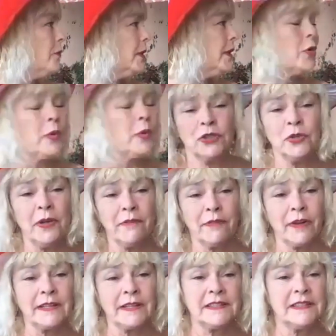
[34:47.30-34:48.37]
really quick too, I
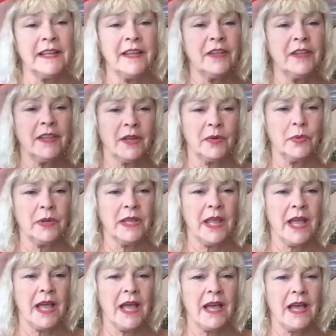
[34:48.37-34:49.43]
forgot to tell you that we
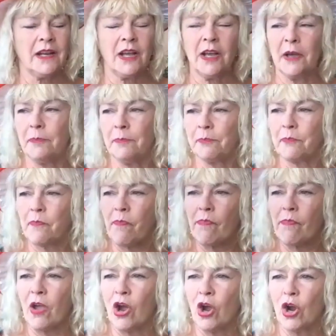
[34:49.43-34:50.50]
had
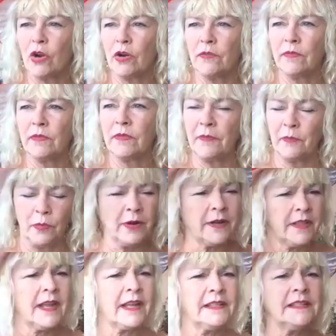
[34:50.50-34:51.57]
I
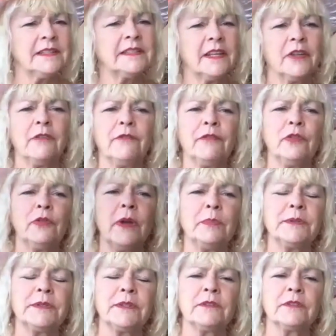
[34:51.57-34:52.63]
think I did tell you a few
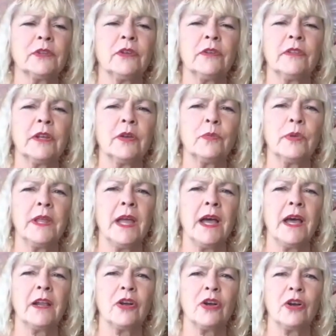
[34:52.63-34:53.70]
episodes ago that we
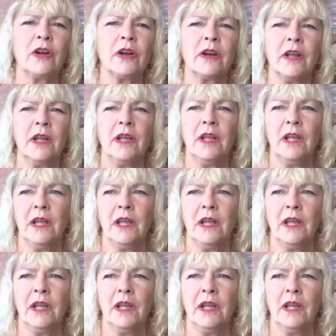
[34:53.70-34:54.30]
had our